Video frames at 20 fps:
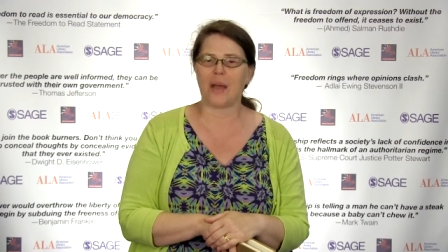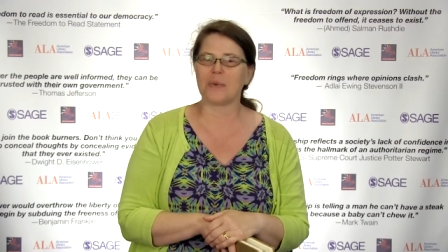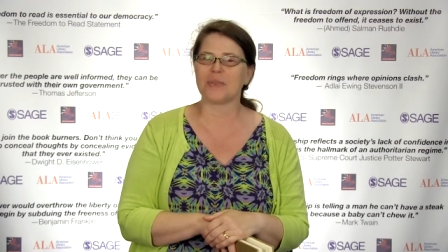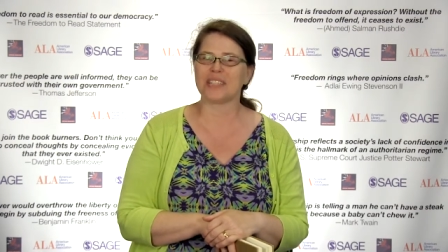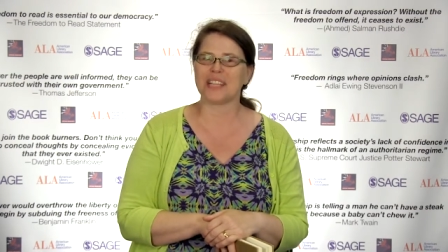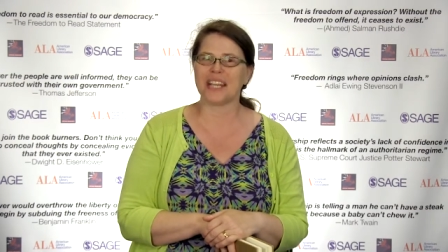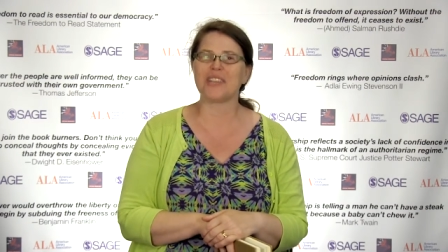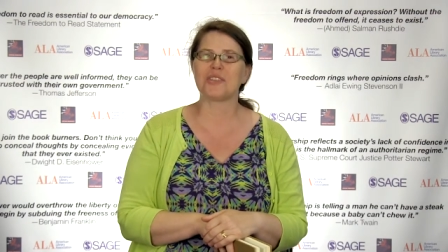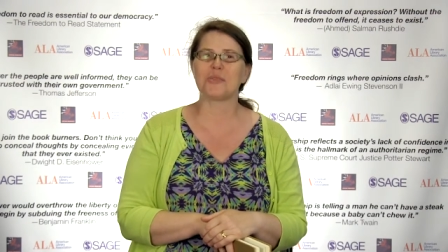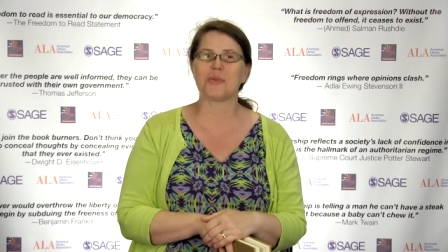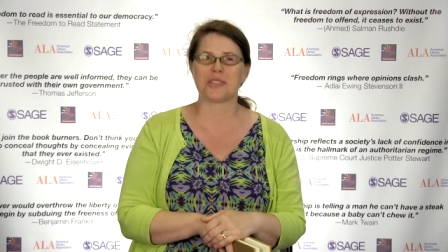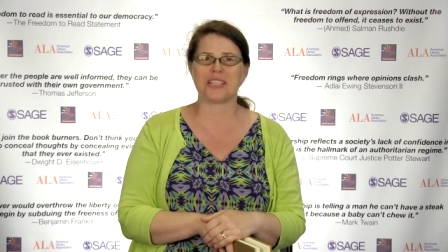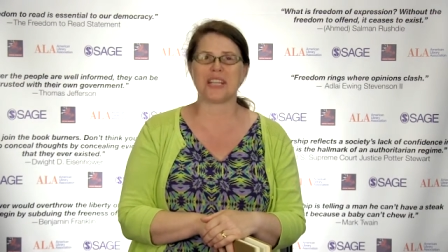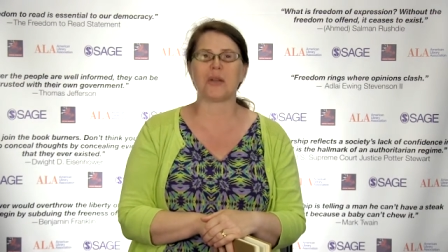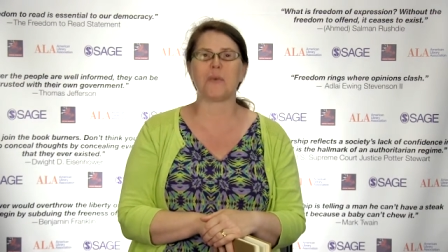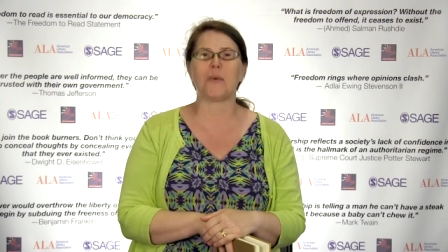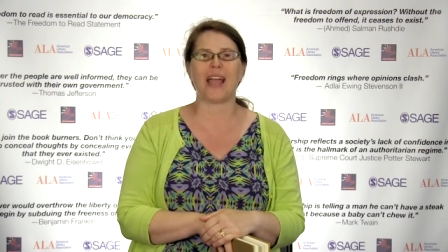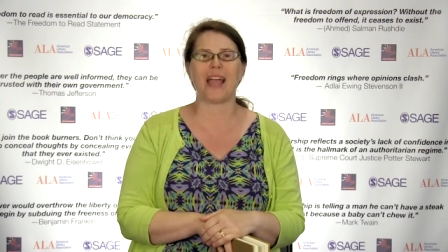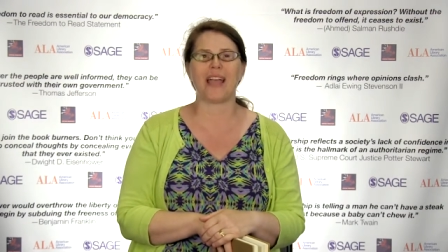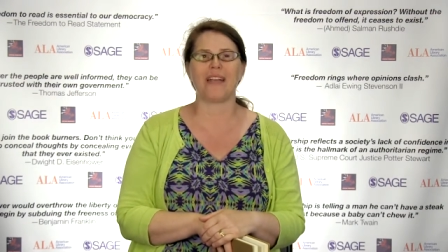that was an
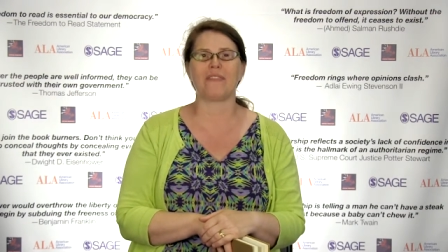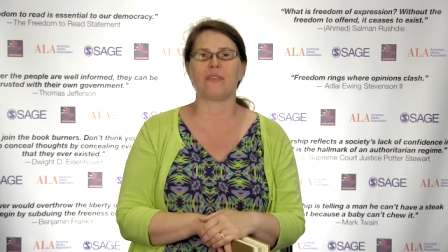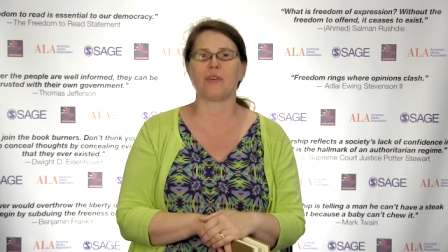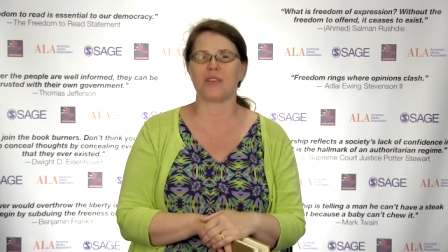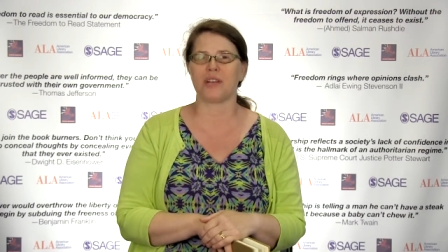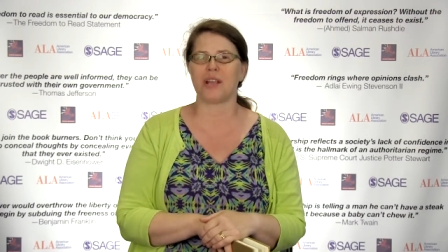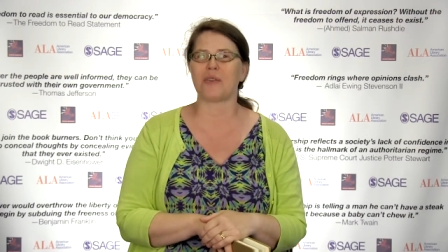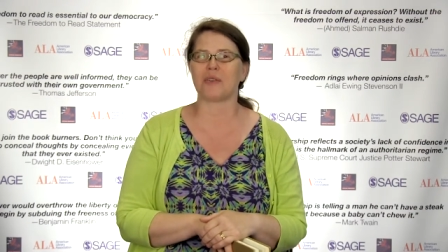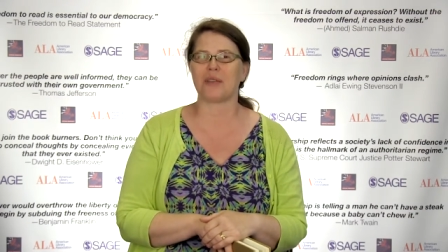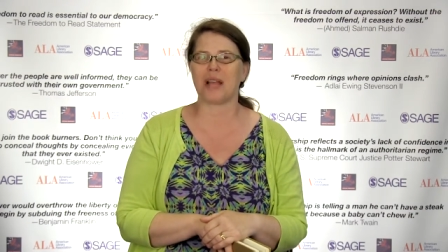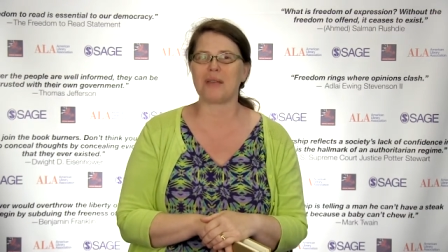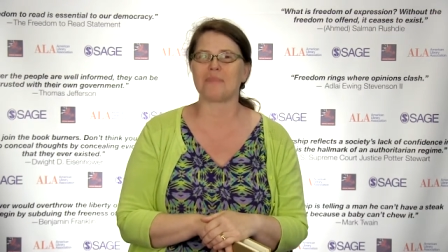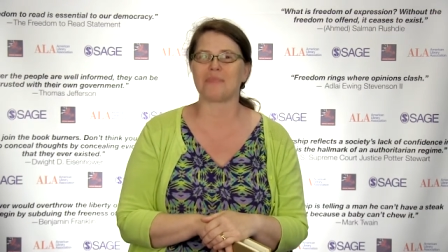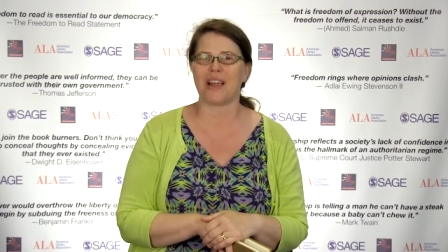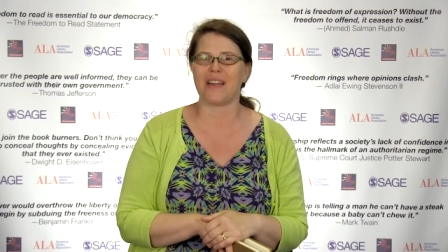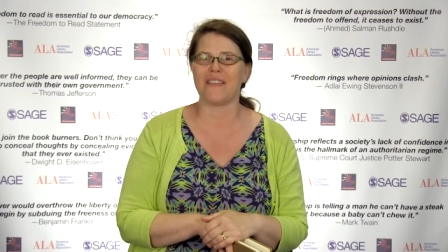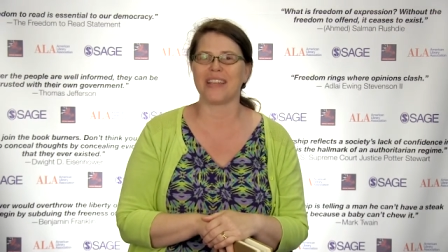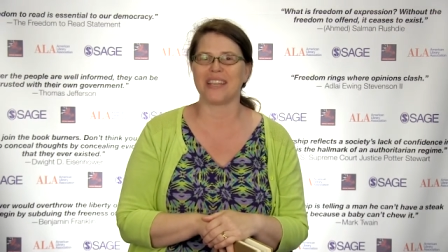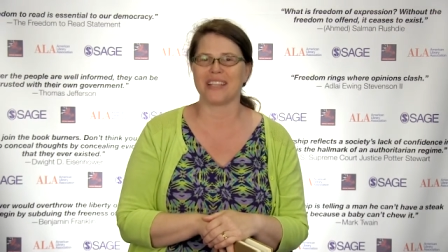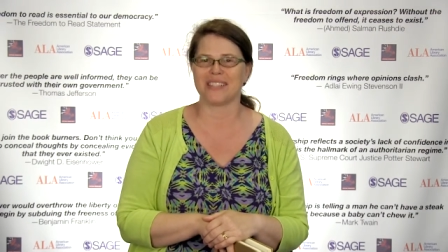interesting way for another
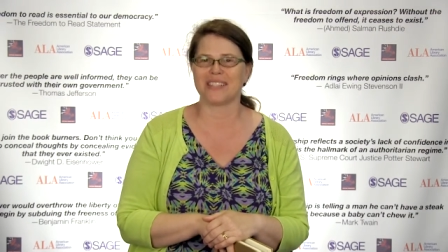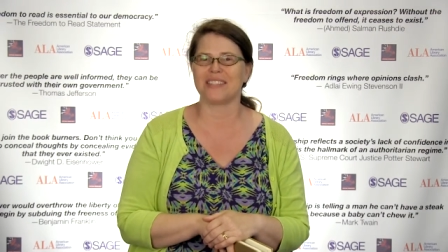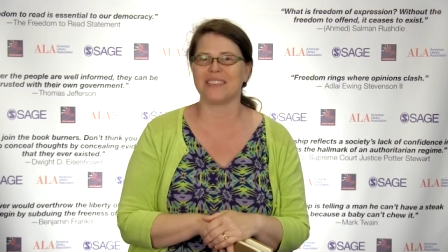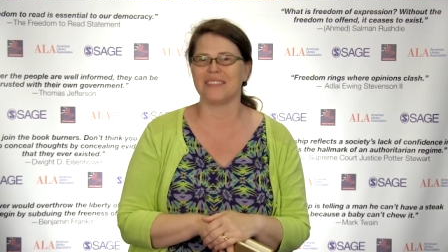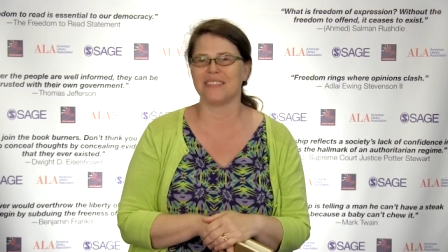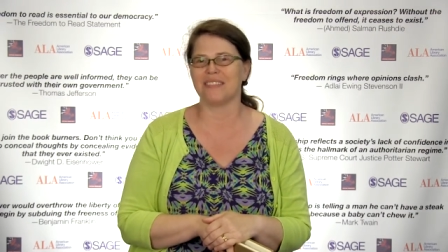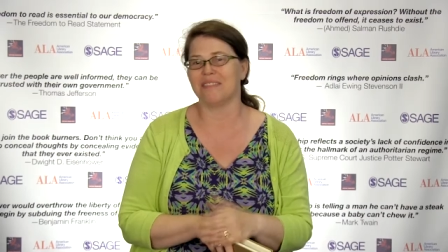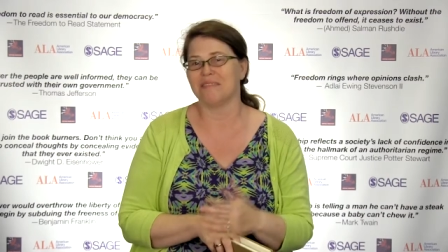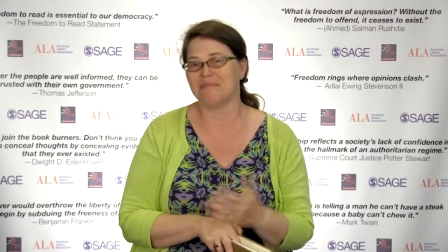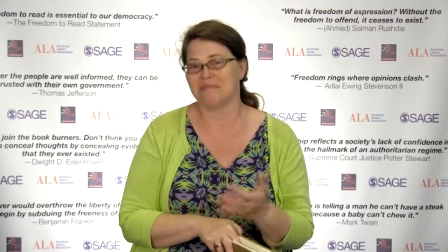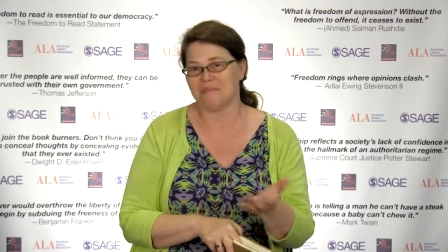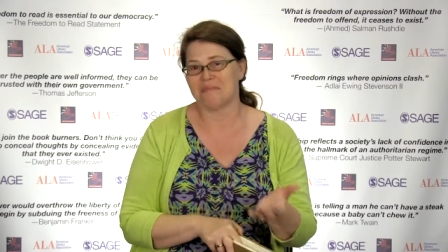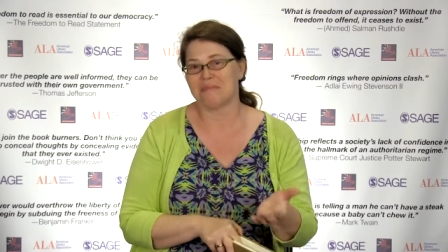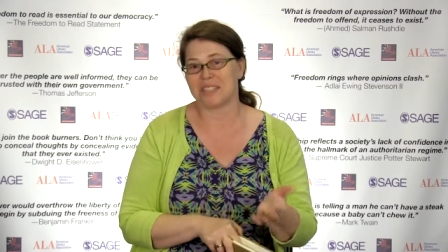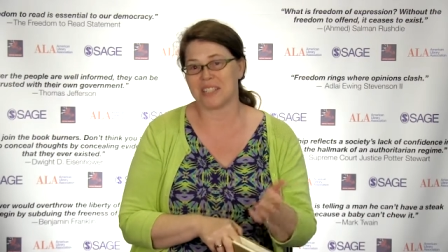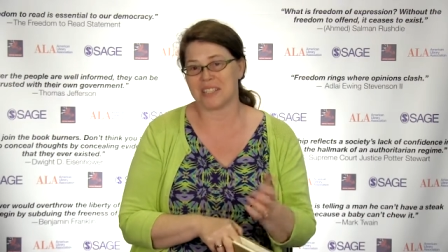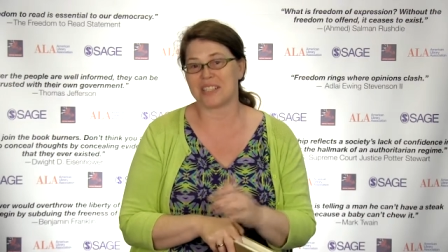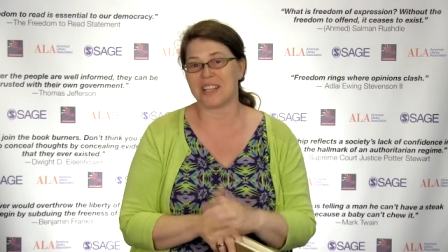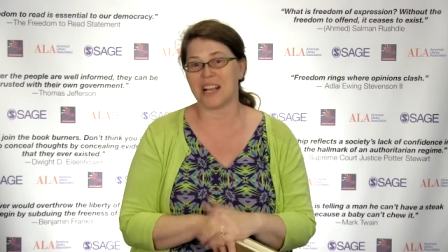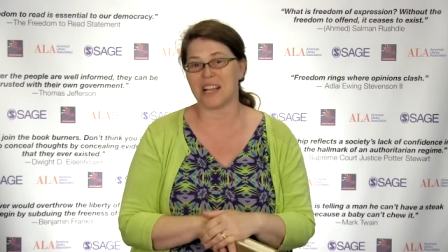librarian to
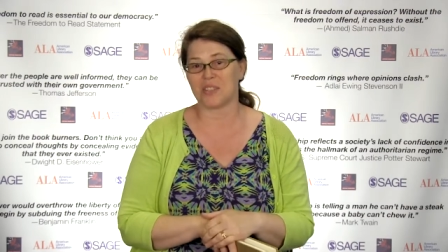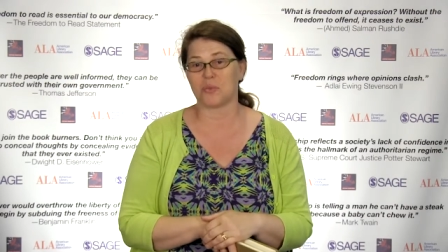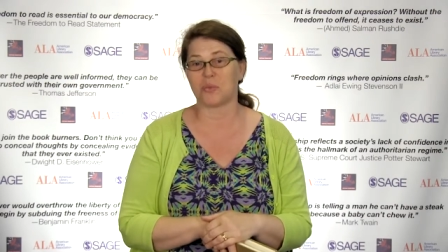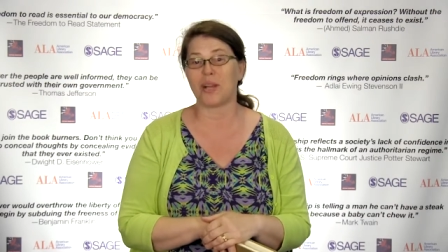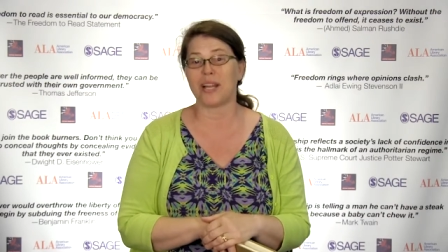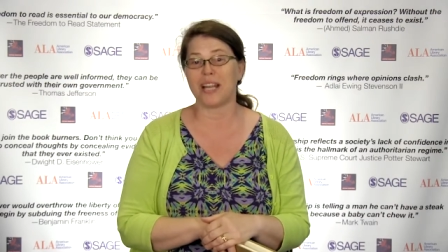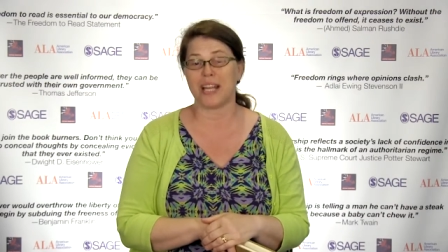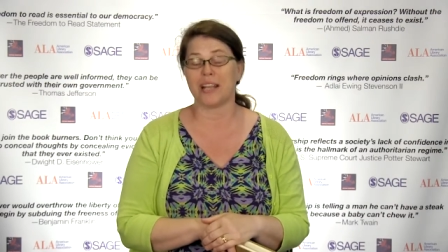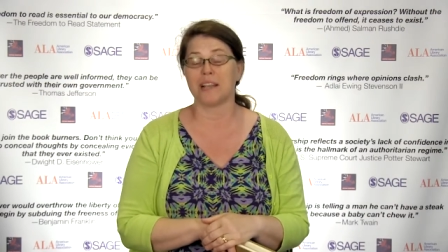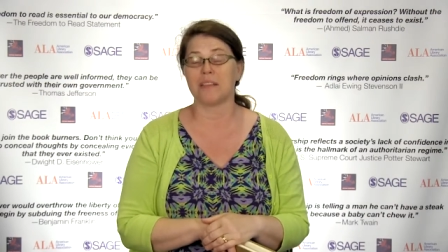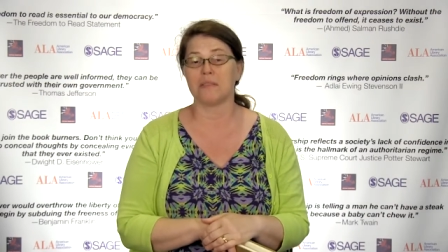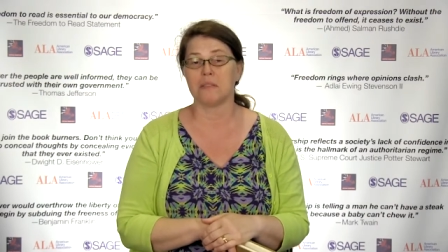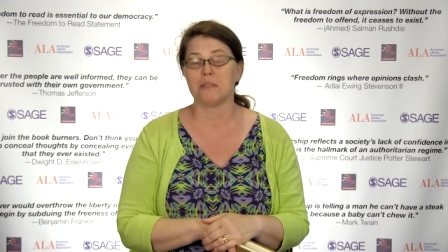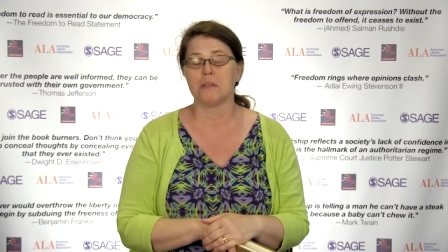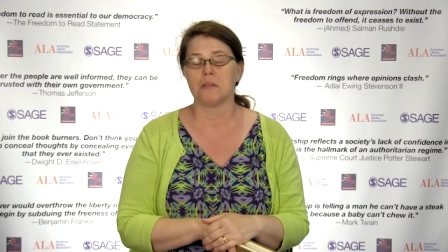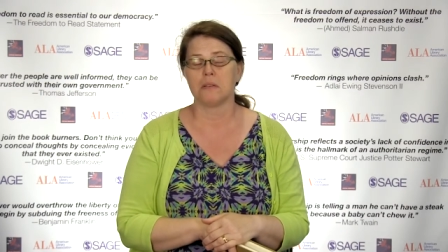discuss reading